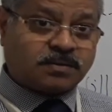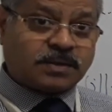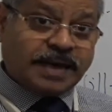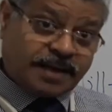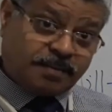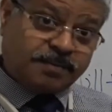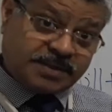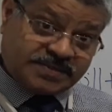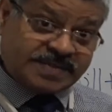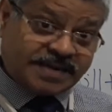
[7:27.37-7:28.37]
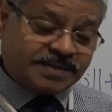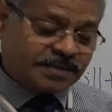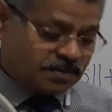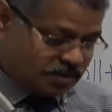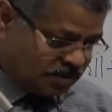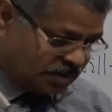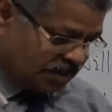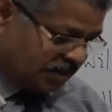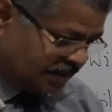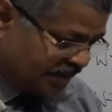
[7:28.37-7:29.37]
I have decided.
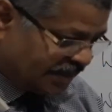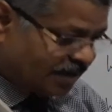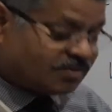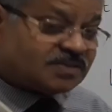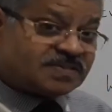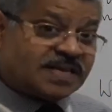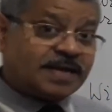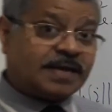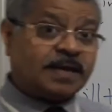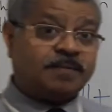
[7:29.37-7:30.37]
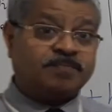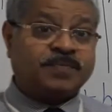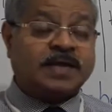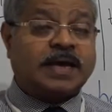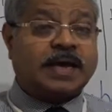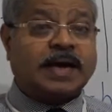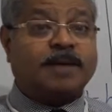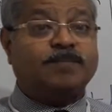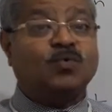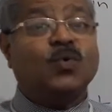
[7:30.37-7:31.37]
Then I will say, I
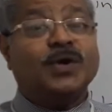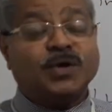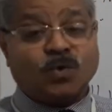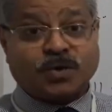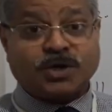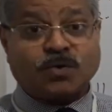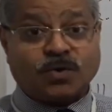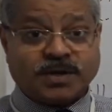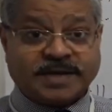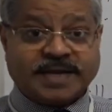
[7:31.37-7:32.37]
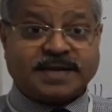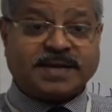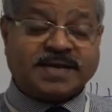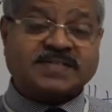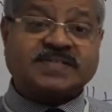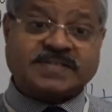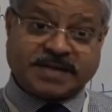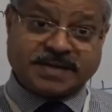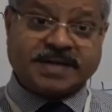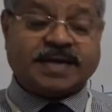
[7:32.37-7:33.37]
am going on a holiday next
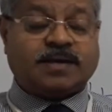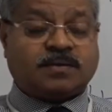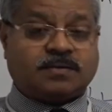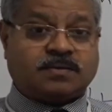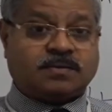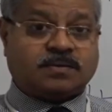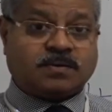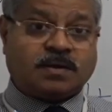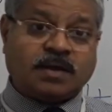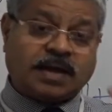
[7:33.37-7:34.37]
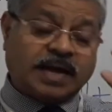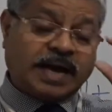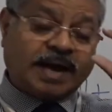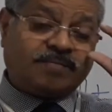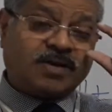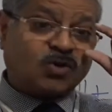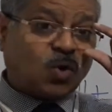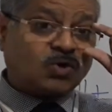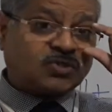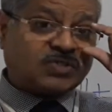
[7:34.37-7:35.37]
Sunday. I will
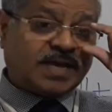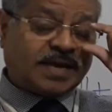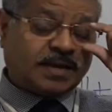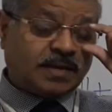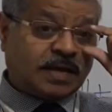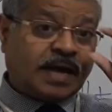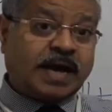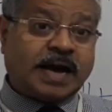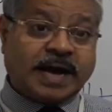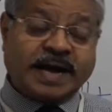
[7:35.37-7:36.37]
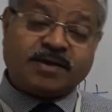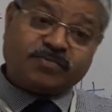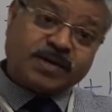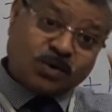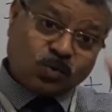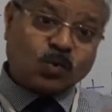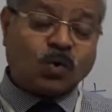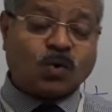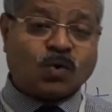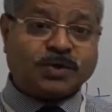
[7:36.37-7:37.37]
not say, I will
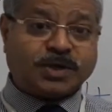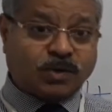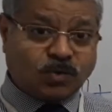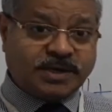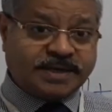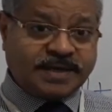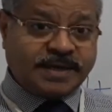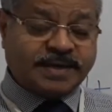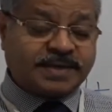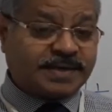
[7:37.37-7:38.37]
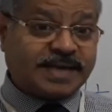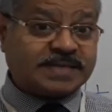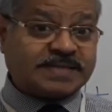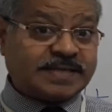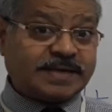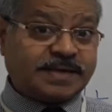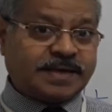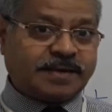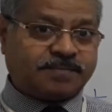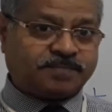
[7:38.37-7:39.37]
go on a holiday next
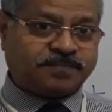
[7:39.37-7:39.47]
Sunday.